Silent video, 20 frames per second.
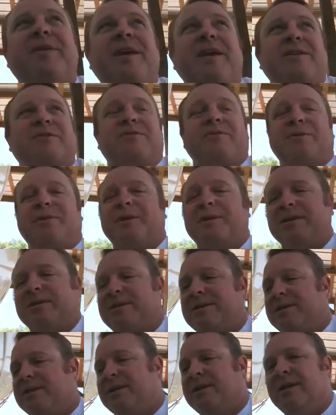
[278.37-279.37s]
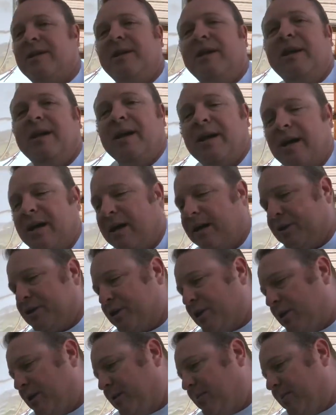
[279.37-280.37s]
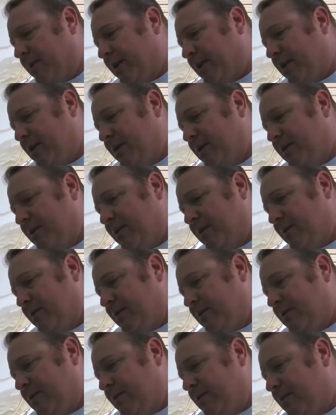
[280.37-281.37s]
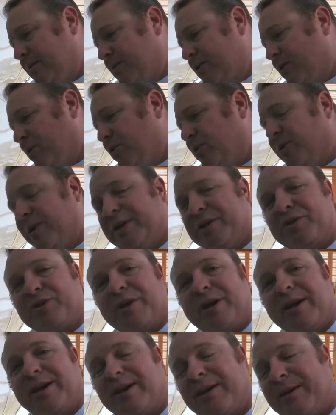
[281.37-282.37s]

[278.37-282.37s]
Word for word: things for this. Uh, I'll show you my tool list right